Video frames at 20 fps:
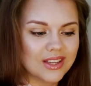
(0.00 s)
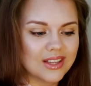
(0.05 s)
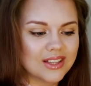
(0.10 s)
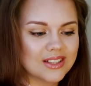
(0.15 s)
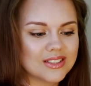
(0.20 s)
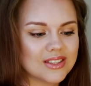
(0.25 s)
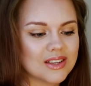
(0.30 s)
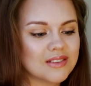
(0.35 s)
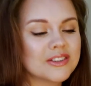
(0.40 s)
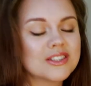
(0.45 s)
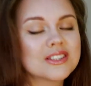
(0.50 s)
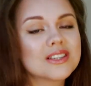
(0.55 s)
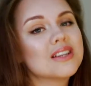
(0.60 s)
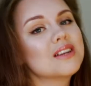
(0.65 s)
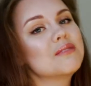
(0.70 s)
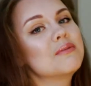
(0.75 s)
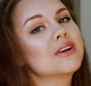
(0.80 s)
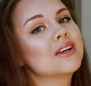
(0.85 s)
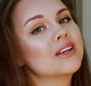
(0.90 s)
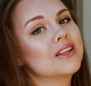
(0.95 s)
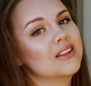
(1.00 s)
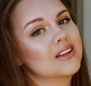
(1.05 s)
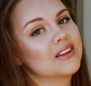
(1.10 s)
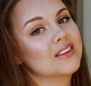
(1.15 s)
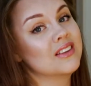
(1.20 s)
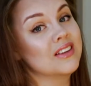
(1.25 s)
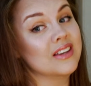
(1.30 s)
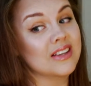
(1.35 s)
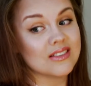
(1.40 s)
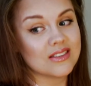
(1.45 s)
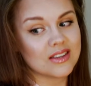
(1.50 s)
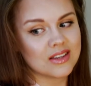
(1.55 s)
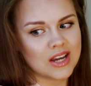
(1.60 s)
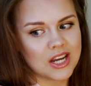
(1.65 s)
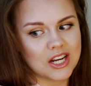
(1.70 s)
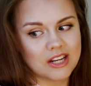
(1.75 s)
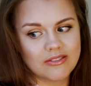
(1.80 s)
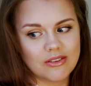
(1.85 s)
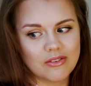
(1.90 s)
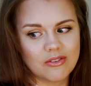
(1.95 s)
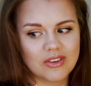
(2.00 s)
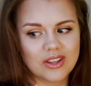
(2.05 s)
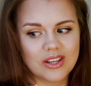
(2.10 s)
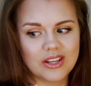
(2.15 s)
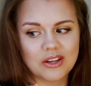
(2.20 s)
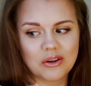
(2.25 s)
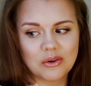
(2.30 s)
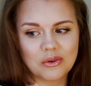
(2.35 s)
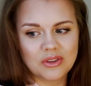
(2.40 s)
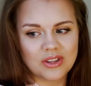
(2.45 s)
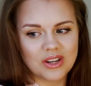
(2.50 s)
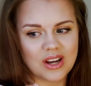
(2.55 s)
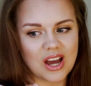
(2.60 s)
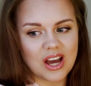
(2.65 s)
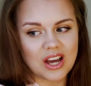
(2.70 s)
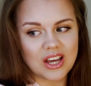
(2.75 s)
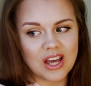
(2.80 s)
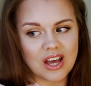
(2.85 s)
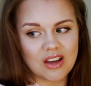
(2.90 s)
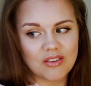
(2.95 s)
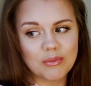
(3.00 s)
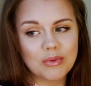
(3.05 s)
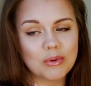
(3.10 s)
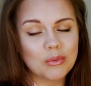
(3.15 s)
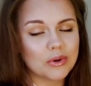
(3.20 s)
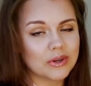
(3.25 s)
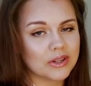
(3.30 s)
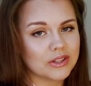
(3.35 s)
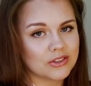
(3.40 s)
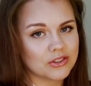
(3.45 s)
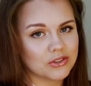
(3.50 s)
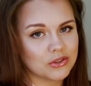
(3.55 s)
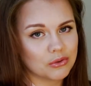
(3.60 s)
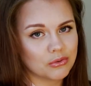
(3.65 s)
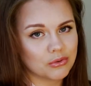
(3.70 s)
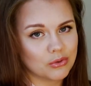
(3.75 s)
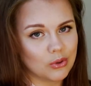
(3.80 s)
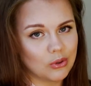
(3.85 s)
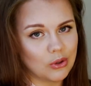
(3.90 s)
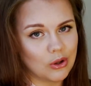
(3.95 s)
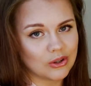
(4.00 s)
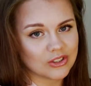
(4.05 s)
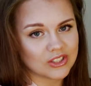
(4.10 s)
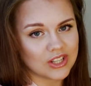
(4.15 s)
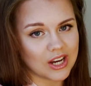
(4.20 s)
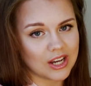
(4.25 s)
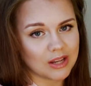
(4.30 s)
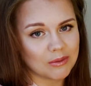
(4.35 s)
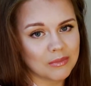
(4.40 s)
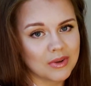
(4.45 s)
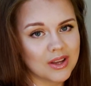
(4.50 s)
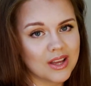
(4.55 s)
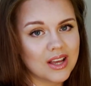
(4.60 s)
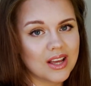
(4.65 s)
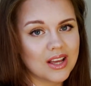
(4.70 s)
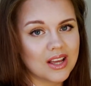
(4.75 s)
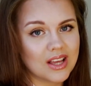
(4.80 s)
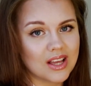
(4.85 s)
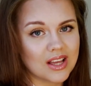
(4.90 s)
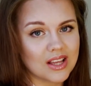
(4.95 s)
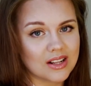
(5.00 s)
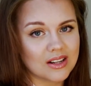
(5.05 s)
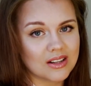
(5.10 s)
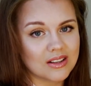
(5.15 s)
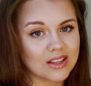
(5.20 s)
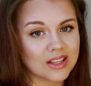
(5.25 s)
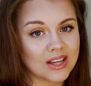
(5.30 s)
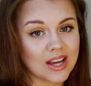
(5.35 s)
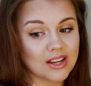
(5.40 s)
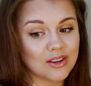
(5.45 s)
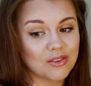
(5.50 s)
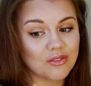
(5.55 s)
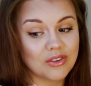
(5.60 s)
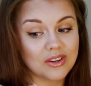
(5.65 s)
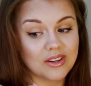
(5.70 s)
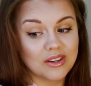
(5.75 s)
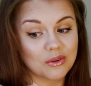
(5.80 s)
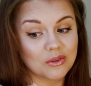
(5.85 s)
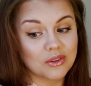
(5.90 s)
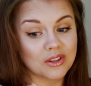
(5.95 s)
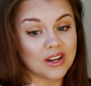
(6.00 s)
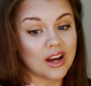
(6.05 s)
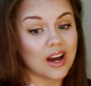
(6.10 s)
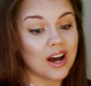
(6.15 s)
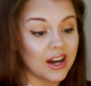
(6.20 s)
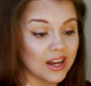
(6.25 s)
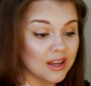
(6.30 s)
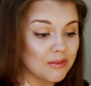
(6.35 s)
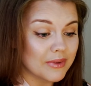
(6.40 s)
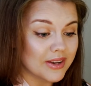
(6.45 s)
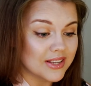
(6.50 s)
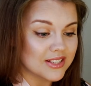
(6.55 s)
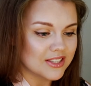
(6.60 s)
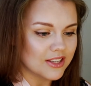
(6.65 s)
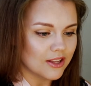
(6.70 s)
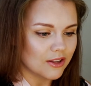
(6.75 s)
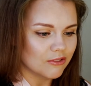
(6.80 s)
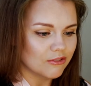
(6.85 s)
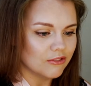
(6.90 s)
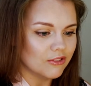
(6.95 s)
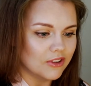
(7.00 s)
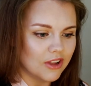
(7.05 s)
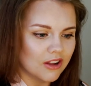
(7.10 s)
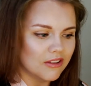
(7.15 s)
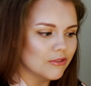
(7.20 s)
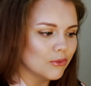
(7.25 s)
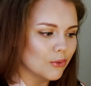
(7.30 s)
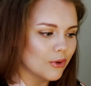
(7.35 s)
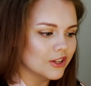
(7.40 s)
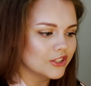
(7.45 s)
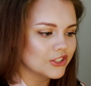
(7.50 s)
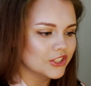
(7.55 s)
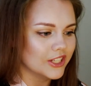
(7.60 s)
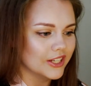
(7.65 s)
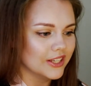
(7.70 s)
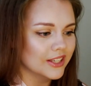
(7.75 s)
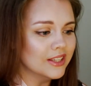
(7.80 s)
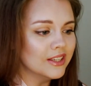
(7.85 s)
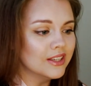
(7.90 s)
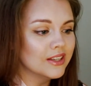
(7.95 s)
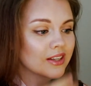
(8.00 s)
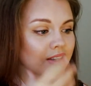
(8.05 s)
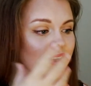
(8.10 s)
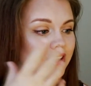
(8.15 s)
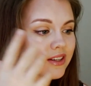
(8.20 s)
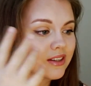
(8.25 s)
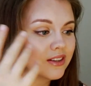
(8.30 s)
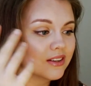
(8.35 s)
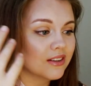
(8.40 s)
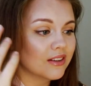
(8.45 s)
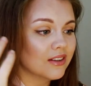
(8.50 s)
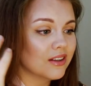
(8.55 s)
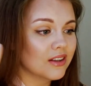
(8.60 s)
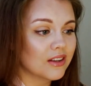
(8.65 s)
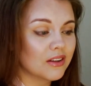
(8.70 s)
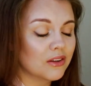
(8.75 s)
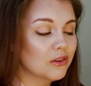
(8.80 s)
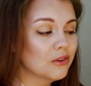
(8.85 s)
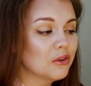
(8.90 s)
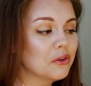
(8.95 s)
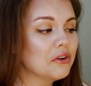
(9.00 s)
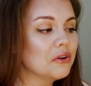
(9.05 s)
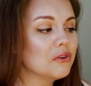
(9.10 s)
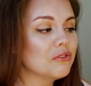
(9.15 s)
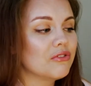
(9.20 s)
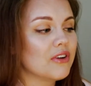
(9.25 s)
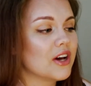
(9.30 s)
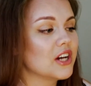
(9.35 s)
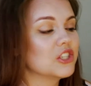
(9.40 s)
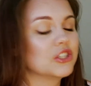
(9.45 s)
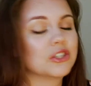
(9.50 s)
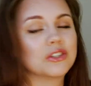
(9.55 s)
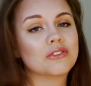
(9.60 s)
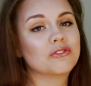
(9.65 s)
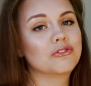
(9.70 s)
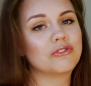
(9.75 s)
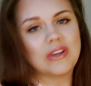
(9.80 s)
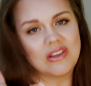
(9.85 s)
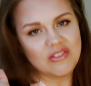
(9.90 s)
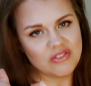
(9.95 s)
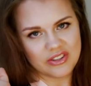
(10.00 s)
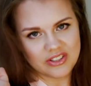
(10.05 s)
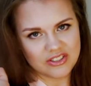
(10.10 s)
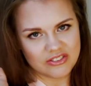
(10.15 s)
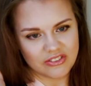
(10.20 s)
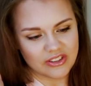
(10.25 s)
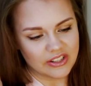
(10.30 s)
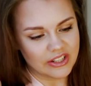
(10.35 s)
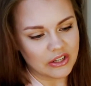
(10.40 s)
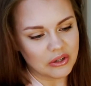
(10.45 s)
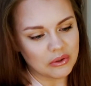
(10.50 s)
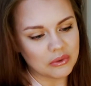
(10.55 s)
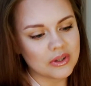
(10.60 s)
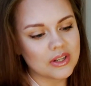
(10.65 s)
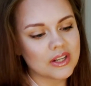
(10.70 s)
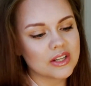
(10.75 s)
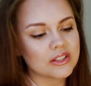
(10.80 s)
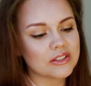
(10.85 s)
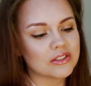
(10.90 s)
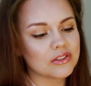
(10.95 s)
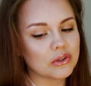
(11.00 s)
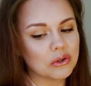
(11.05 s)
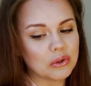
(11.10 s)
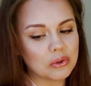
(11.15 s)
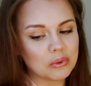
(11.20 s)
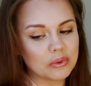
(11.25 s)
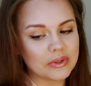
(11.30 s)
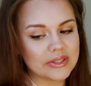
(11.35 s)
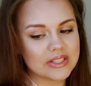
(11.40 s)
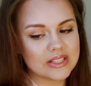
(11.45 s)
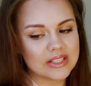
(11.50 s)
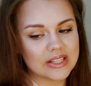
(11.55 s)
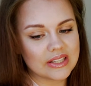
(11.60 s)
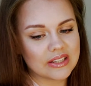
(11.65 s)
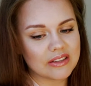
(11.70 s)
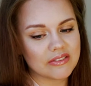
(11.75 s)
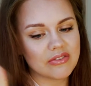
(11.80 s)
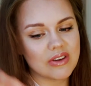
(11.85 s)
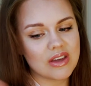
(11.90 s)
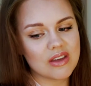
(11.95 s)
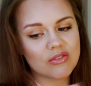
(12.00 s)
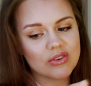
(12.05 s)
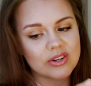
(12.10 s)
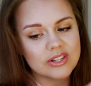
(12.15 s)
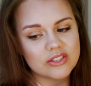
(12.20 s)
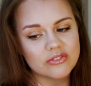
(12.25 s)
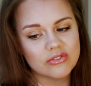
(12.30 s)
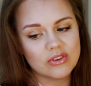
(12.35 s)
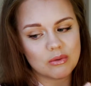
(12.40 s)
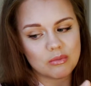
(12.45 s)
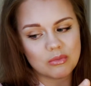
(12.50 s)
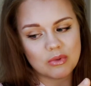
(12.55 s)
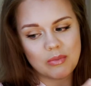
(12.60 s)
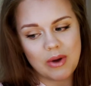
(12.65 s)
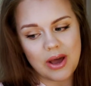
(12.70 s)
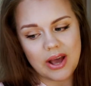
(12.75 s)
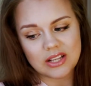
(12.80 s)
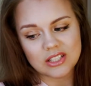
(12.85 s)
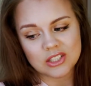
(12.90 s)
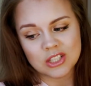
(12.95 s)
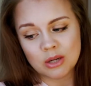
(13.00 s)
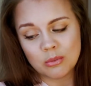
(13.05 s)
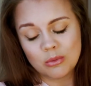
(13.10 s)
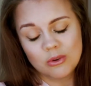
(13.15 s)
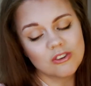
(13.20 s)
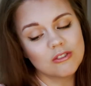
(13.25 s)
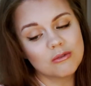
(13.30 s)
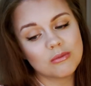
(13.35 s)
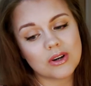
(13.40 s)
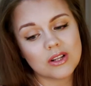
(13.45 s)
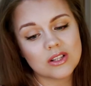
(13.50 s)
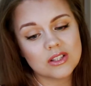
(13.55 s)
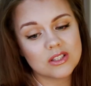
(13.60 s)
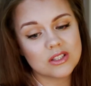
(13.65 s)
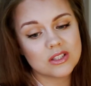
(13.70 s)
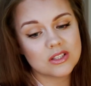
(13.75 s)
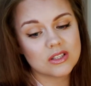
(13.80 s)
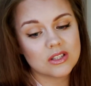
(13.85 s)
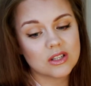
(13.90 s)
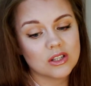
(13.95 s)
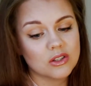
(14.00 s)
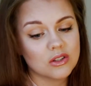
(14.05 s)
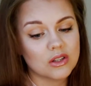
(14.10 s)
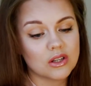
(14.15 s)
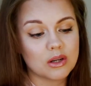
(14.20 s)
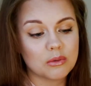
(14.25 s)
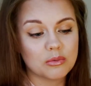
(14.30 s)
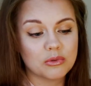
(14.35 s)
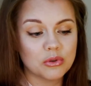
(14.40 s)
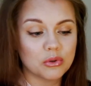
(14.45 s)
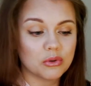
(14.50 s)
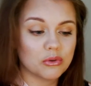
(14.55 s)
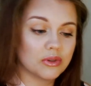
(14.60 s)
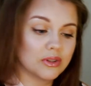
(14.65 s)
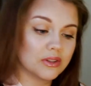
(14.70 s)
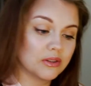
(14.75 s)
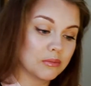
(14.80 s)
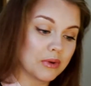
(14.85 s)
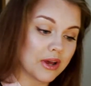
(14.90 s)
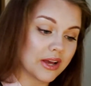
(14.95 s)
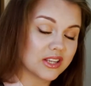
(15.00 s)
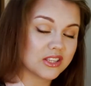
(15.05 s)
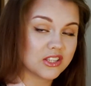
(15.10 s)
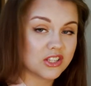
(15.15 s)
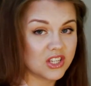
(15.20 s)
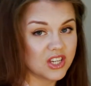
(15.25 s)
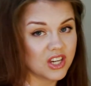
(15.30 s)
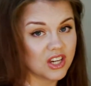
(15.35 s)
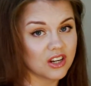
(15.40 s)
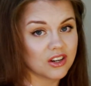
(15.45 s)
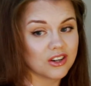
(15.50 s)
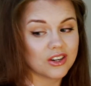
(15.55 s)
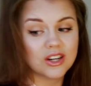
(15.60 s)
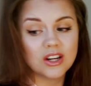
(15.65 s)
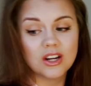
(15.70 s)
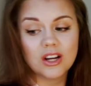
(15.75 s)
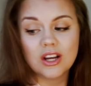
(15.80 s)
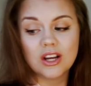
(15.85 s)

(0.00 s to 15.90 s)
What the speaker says: So I'm just gonna make it like the easy kind of a video that I have been wanting to do for a long time. And the kind of video that I myself love watching, a good old-fashioned favorites video. So it's like a favorites from the past couple of months up to the past year